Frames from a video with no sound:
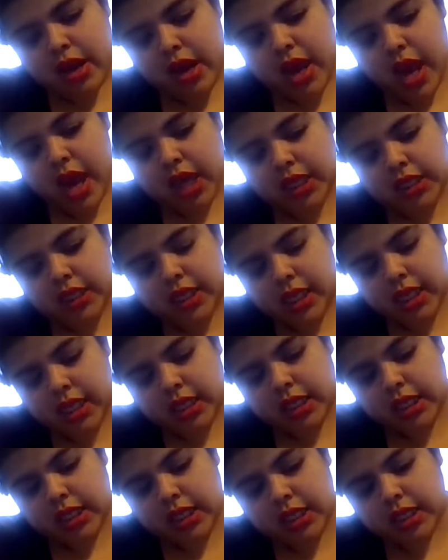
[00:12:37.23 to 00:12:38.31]

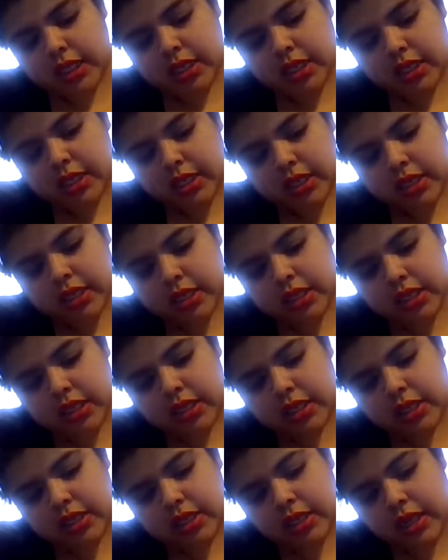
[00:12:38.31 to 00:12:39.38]

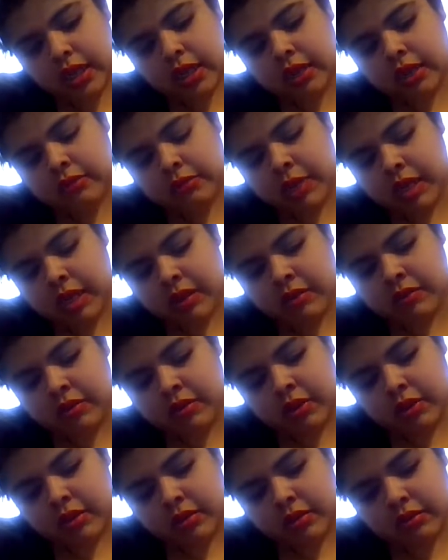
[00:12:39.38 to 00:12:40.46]
excess on my
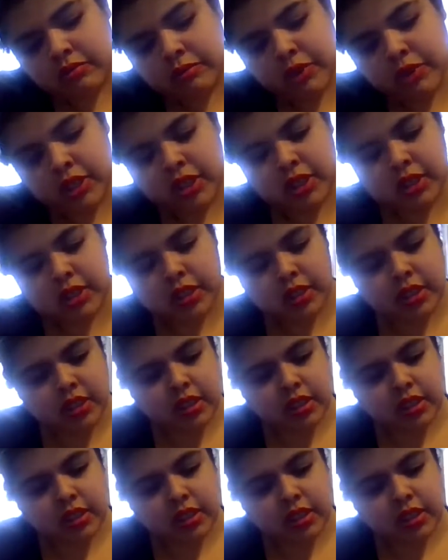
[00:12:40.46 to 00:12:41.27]
brush.